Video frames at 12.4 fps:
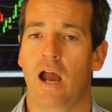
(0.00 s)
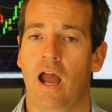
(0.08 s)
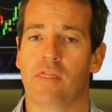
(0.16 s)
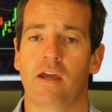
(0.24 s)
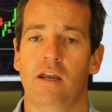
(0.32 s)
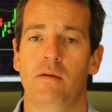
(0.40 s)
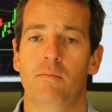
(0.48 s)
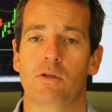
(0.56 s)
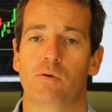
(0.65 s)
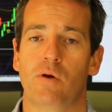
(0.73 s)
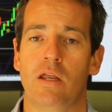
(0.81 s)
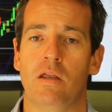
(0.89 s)
And then in
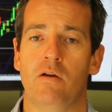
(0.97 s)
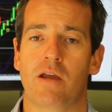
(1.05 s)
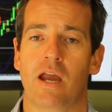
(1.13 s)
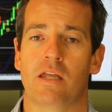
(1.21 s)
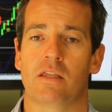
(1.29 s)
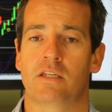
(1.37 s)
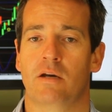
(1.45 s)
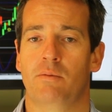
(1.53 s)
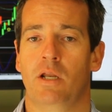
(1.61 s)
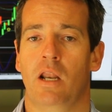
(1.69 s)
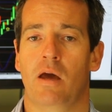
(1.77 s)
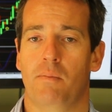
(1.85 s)
between you get
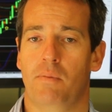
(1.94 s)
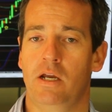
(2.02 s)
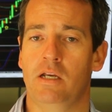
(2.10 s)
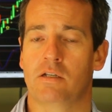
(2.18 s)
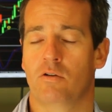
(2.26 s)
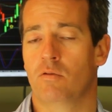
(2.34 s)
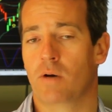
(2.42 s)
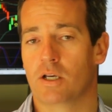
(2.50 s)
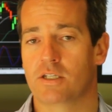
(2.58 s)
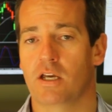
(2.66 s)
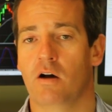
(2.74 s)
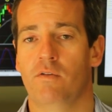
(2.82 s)
someone like Pete or
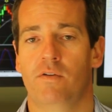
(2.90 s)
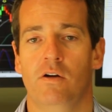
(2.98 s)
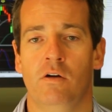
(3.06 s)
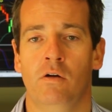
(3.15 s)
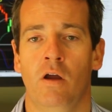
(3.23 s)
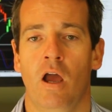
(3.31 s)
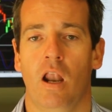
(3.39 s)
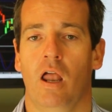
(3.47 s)
myself who